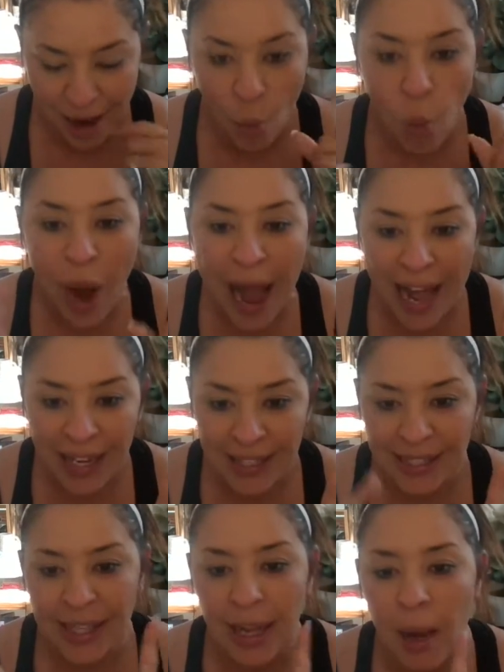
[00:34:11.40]
Wax
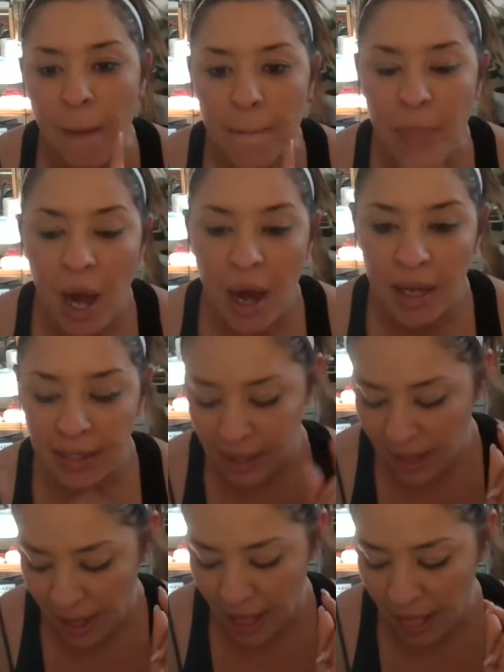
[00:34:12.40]
Boss
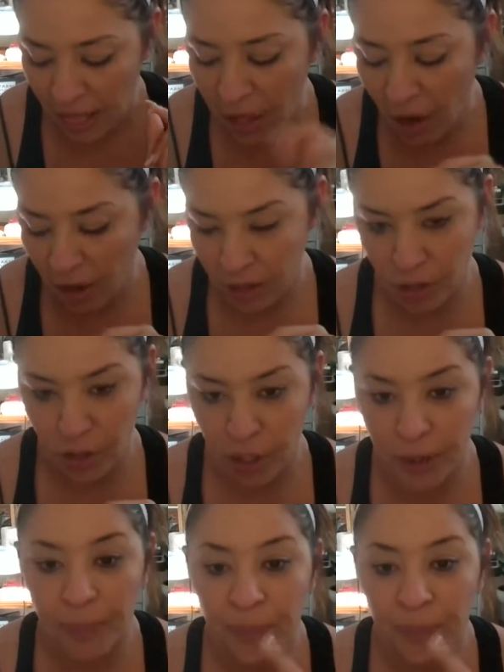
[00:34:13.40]
Launch.